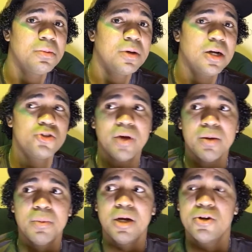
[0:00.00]
a
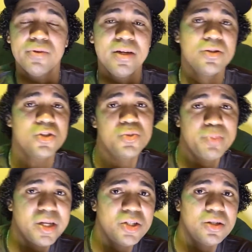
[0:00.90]
Draymond Green
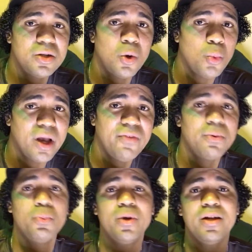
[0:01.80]
suspension away
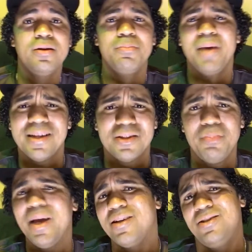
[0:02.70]
from winning
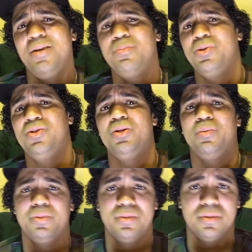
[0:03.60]
back-to-back
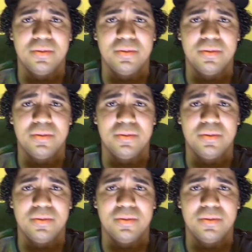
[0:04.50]
championships.